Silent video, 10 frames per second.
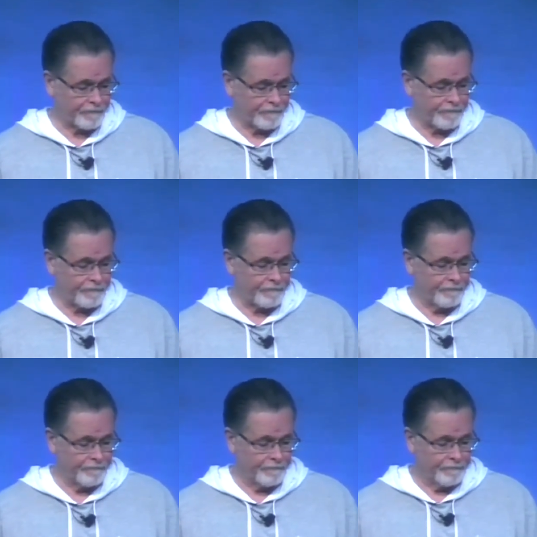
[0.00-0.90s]

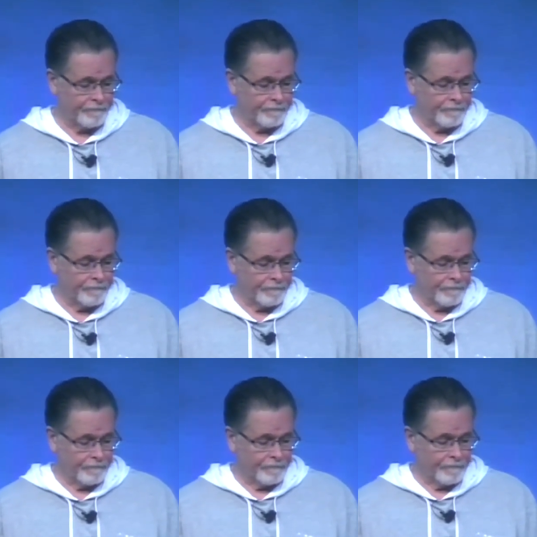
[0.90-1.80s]

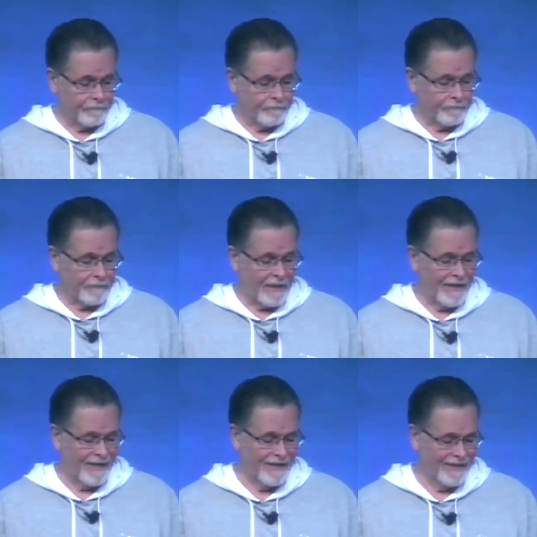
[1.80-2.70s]

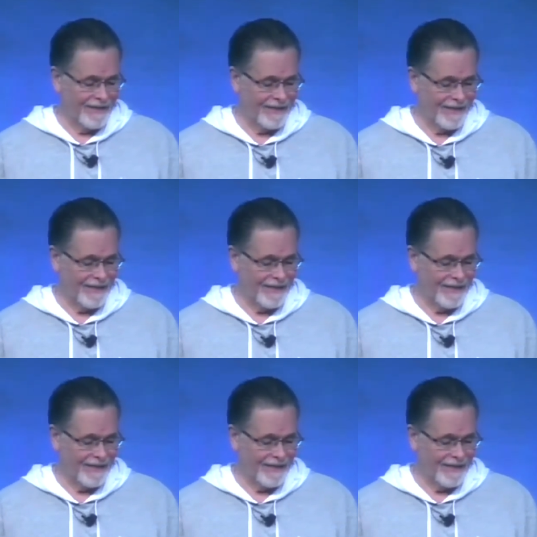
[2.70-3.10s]
(silence)